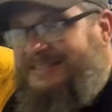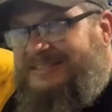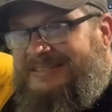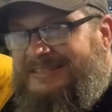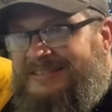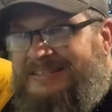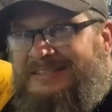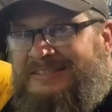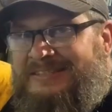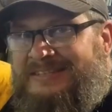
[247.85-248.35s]

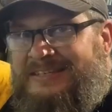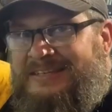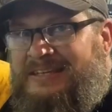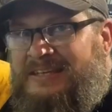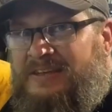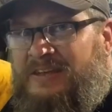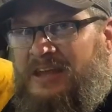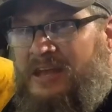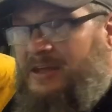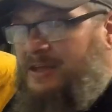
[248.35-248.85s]

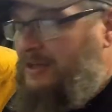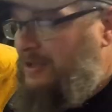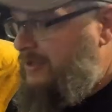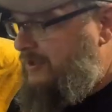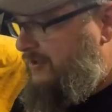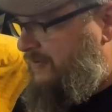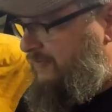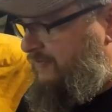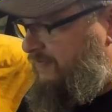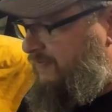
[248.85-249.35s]
cc
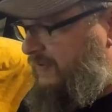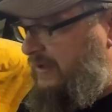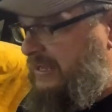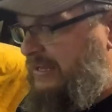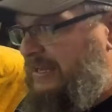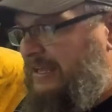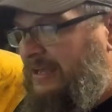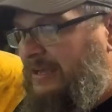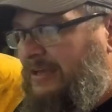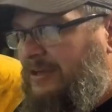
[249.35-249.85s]

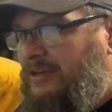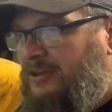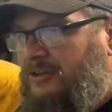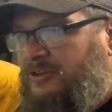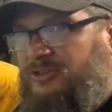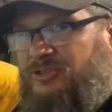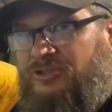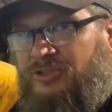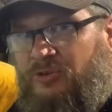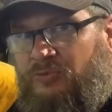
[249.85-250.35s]
feeding
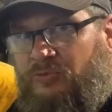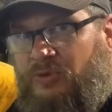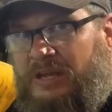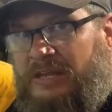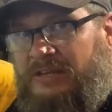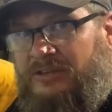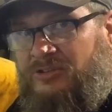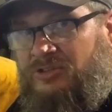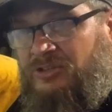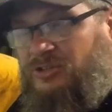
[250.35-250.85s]

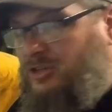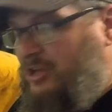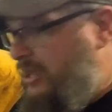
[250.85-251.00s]
syringe.